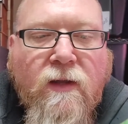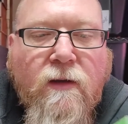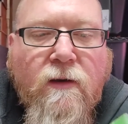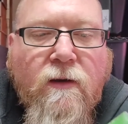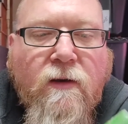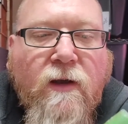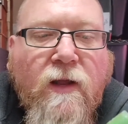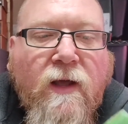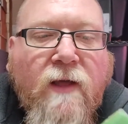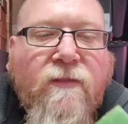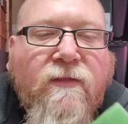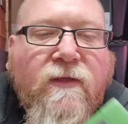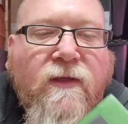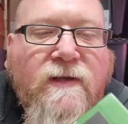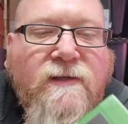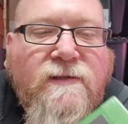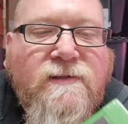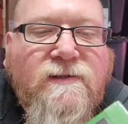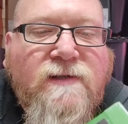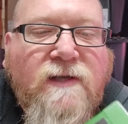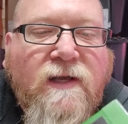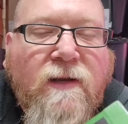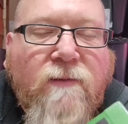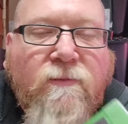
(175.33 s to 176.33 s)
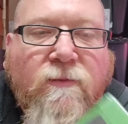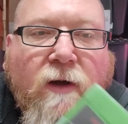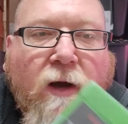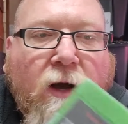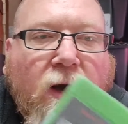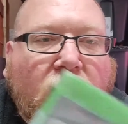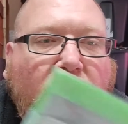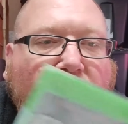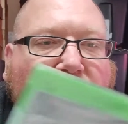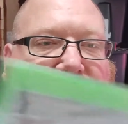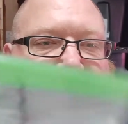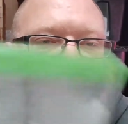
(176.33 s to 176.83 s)
Nothing seemed
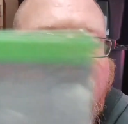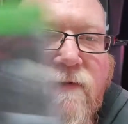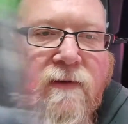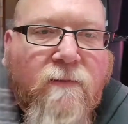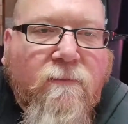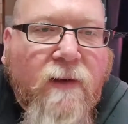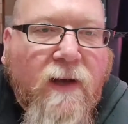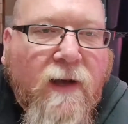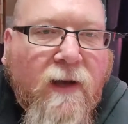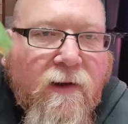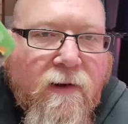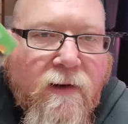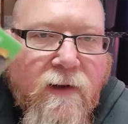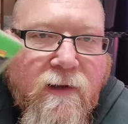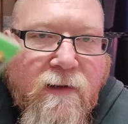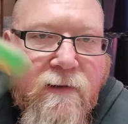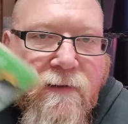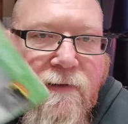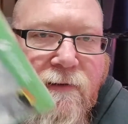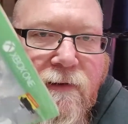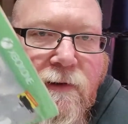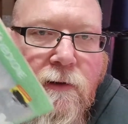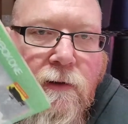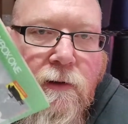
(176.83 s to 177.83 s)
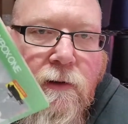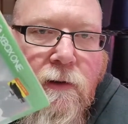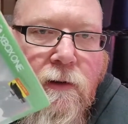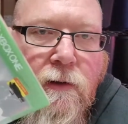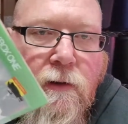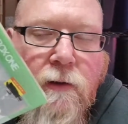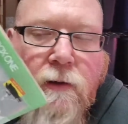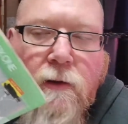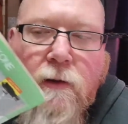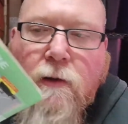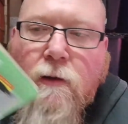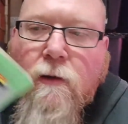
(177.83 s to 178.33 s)
off about it.
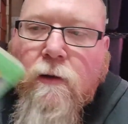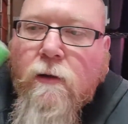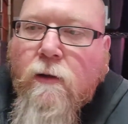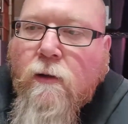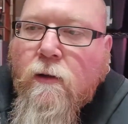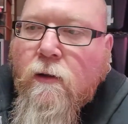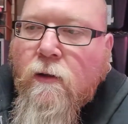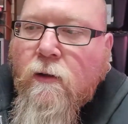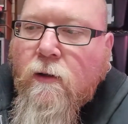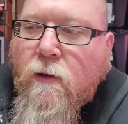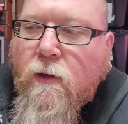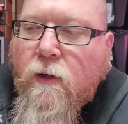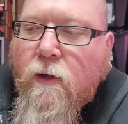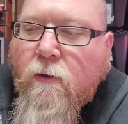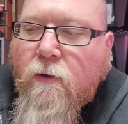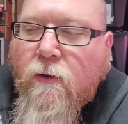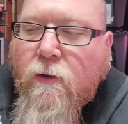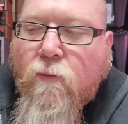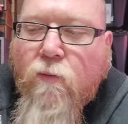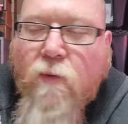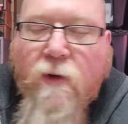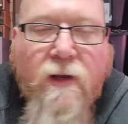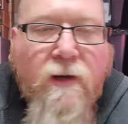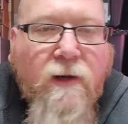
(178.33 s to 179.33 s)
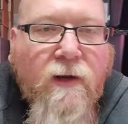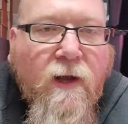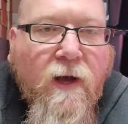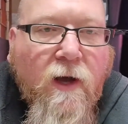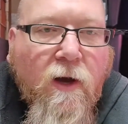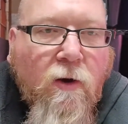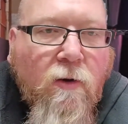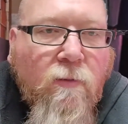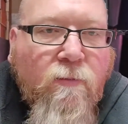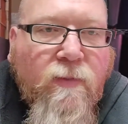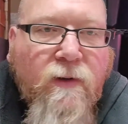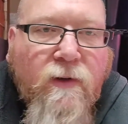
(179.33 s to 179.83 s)
It wasn't
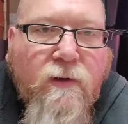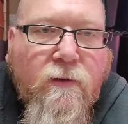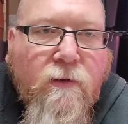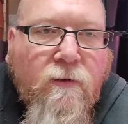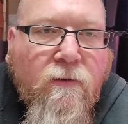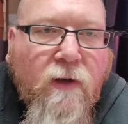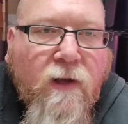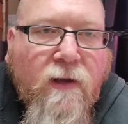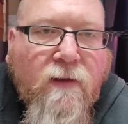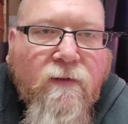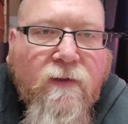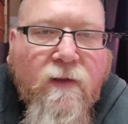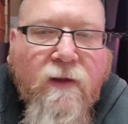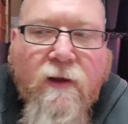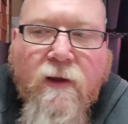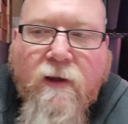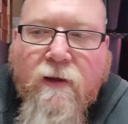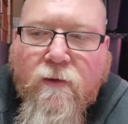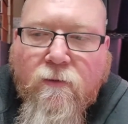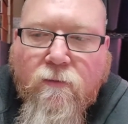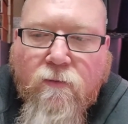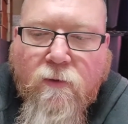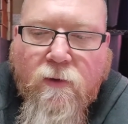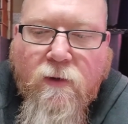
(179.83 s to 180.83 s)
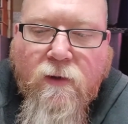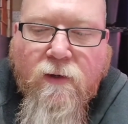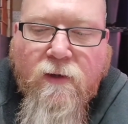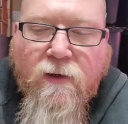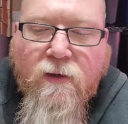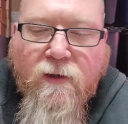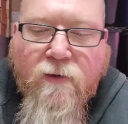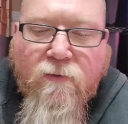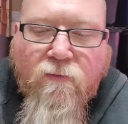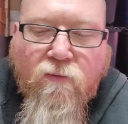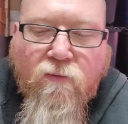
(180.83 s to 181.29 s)
opened like the other one. It